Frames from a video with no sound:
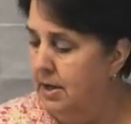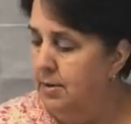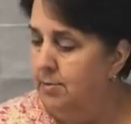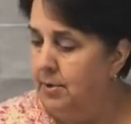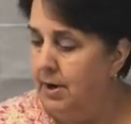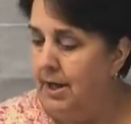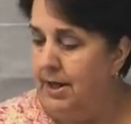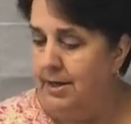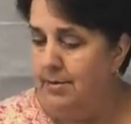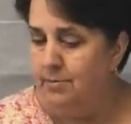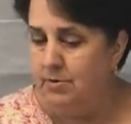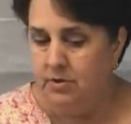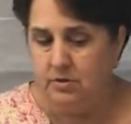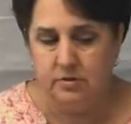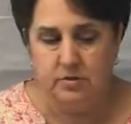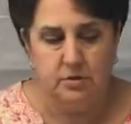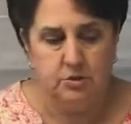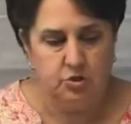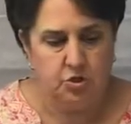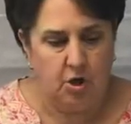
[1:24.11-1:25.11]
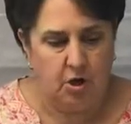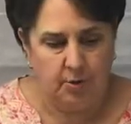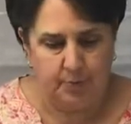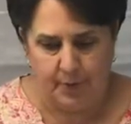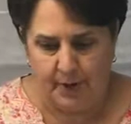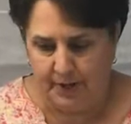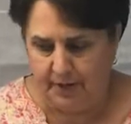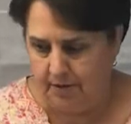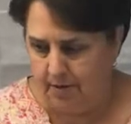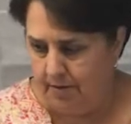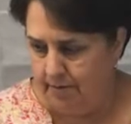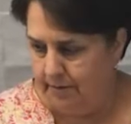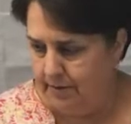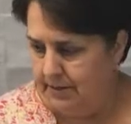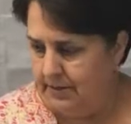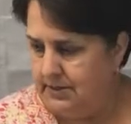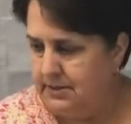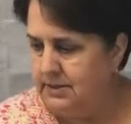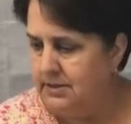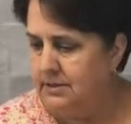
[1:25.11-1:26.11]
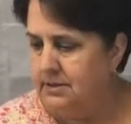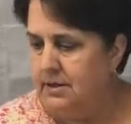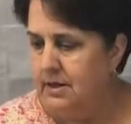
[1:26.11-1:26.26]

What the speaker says: But I am using the chalk paint on this.